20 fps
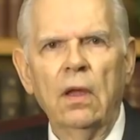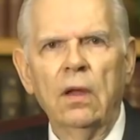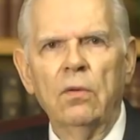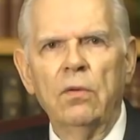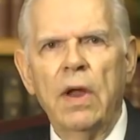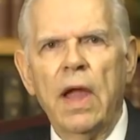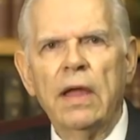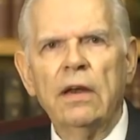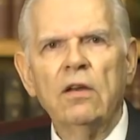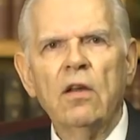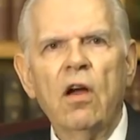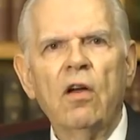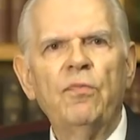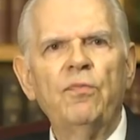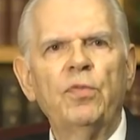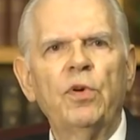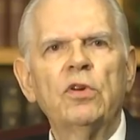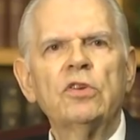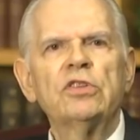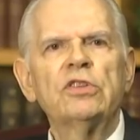
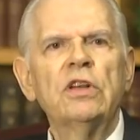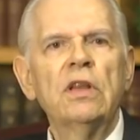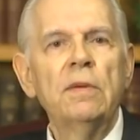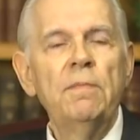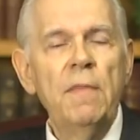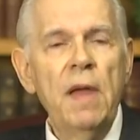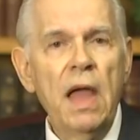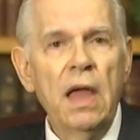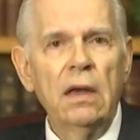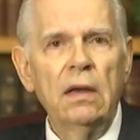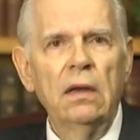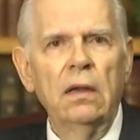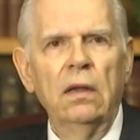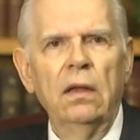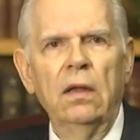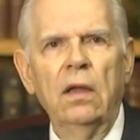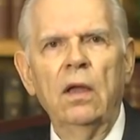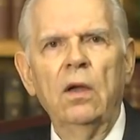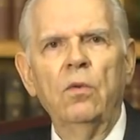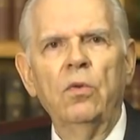Randolph personally met
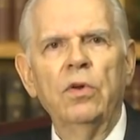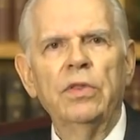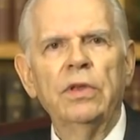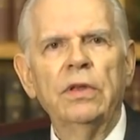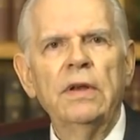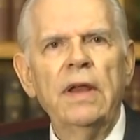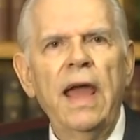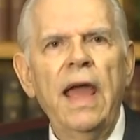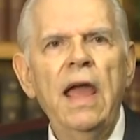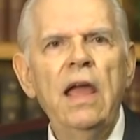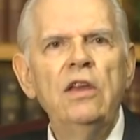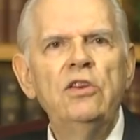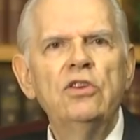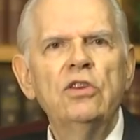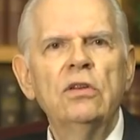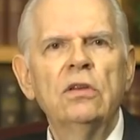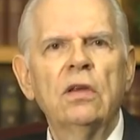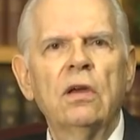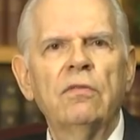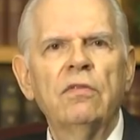with an
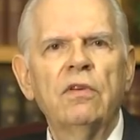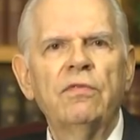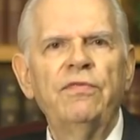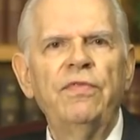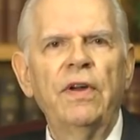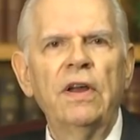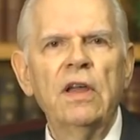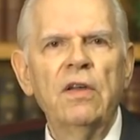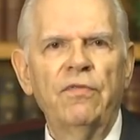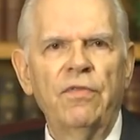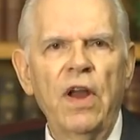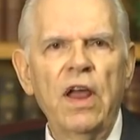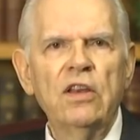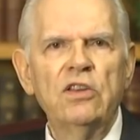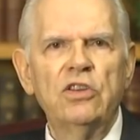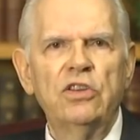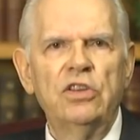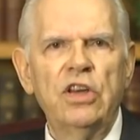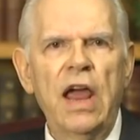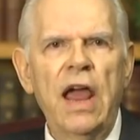agent of the
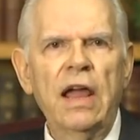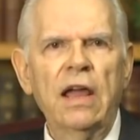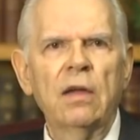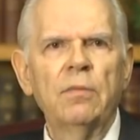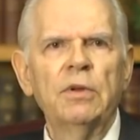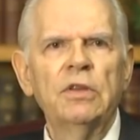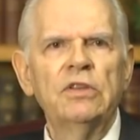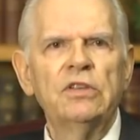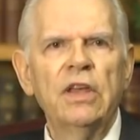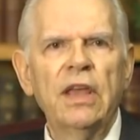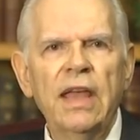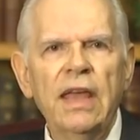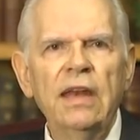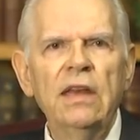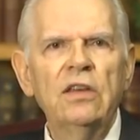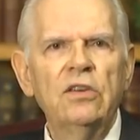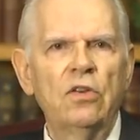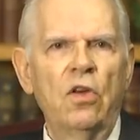French Jacobins in his